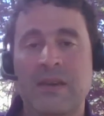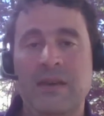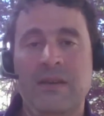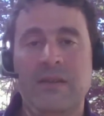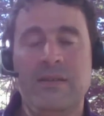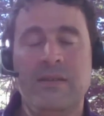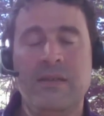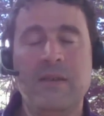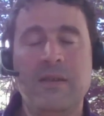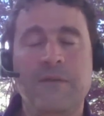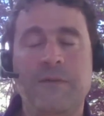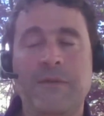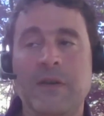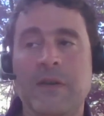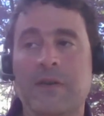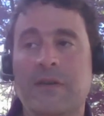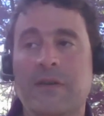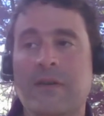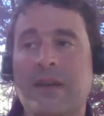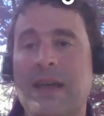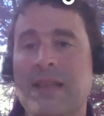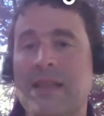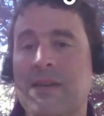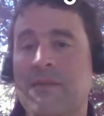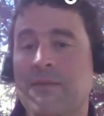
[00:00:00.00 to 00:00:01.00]
They fear
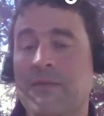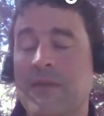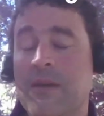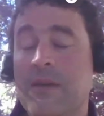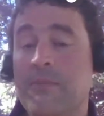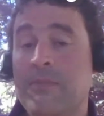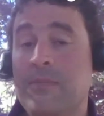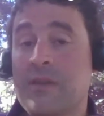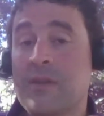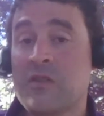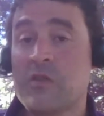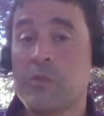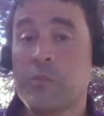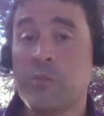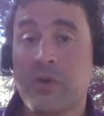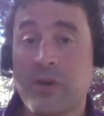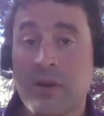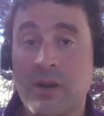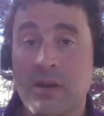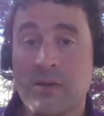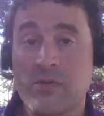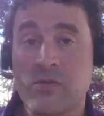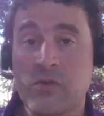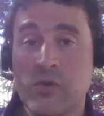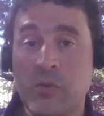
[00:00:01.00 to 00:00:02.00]
that if they
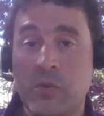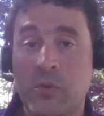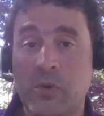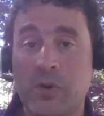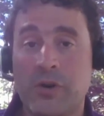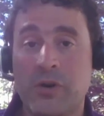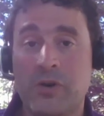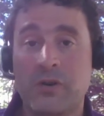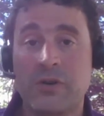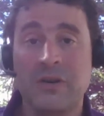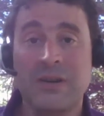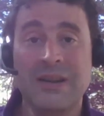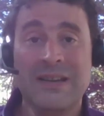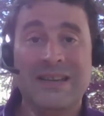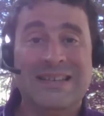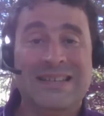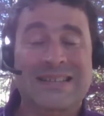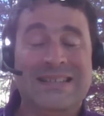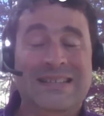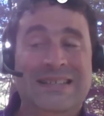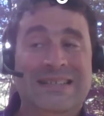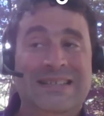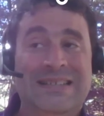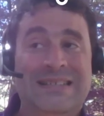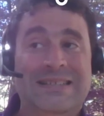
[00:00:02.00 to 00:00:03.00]
mispronounce a word,
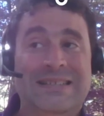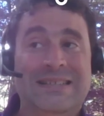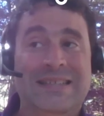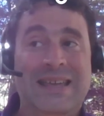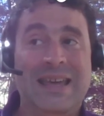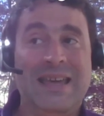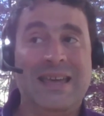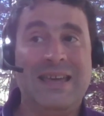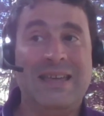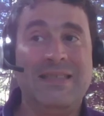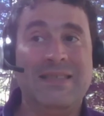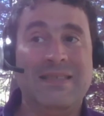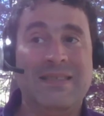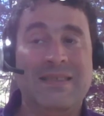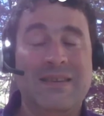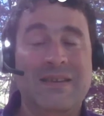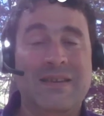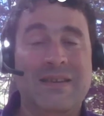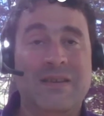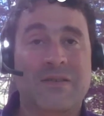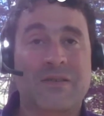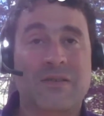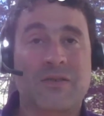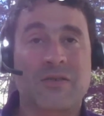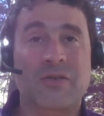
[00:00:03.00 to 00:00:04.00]
then
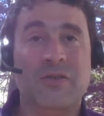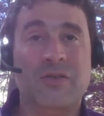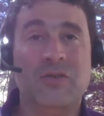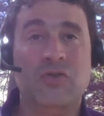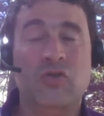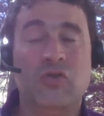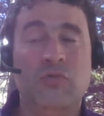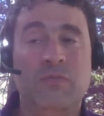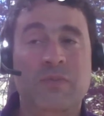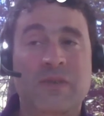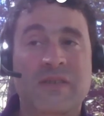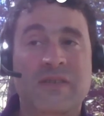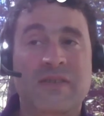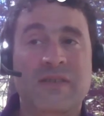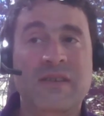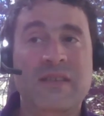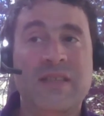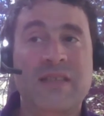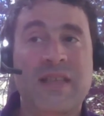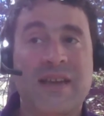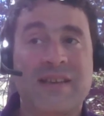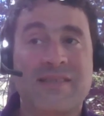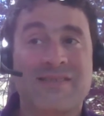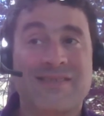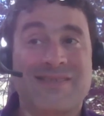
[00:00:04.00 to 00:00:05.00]
they are going to be
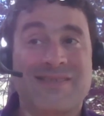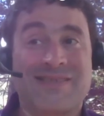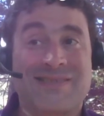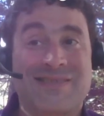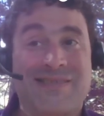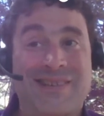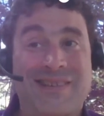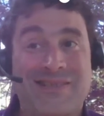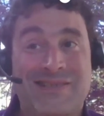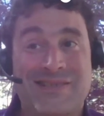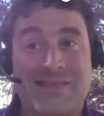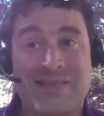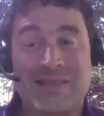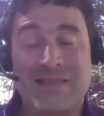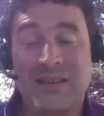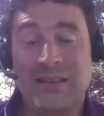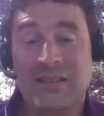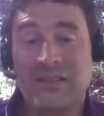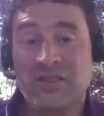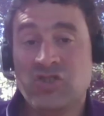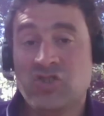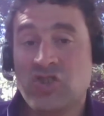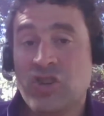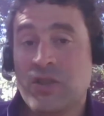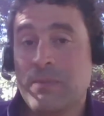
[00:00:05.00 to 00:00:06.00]
seen as less
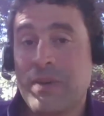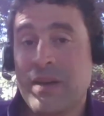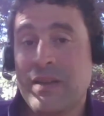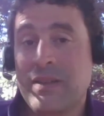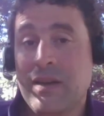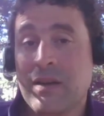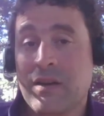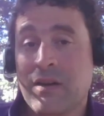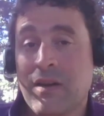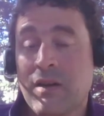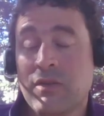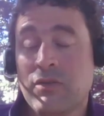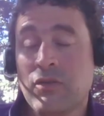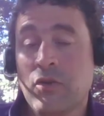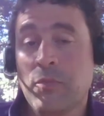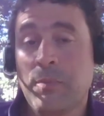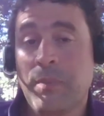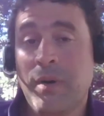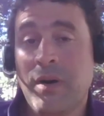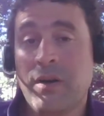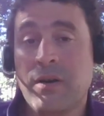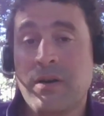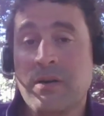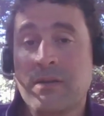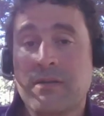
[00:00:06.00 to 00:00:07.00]
intelligent by their
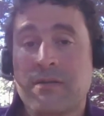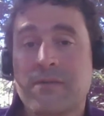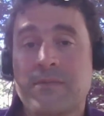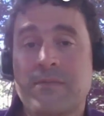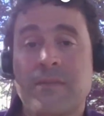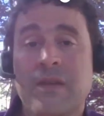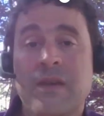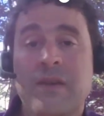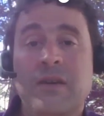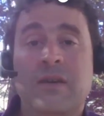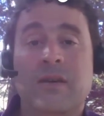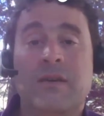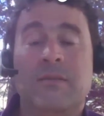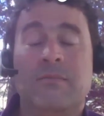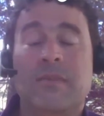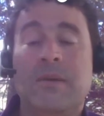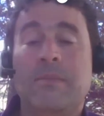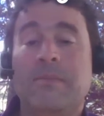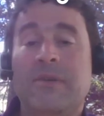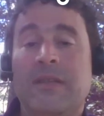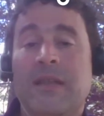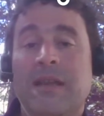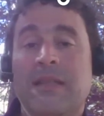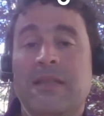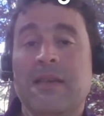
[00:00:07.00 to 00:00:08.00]
counterpart.
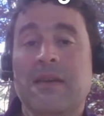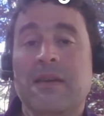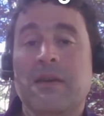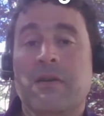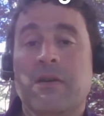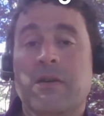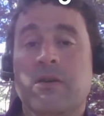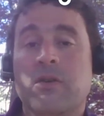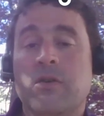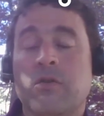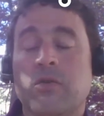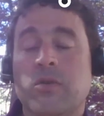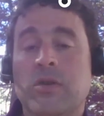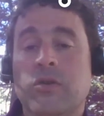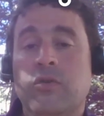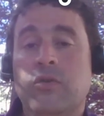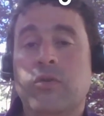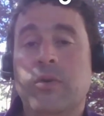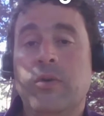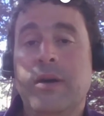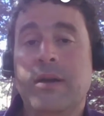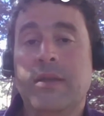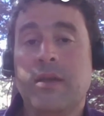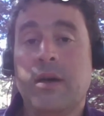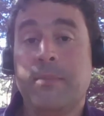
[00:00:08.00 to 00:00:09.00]
Maybe that they are going
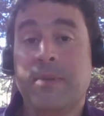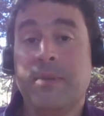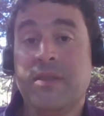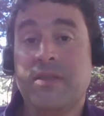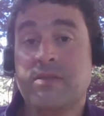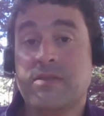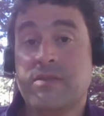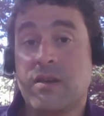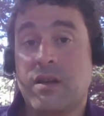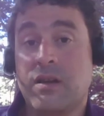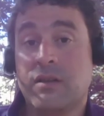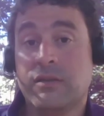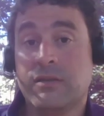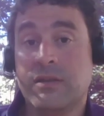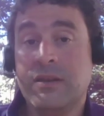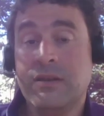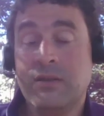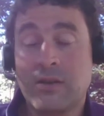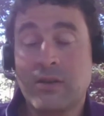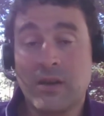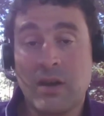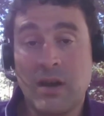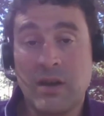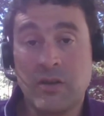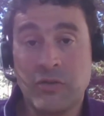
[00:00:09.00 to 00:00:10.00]
to end up insulting
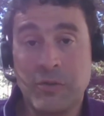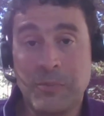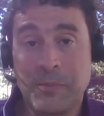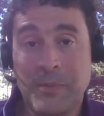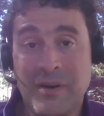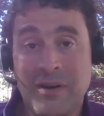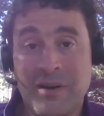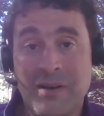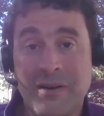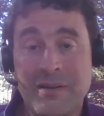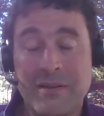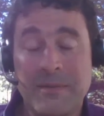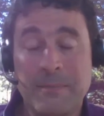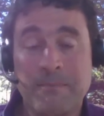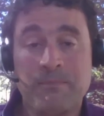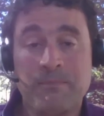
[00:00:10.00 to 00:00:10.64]
the counterpart,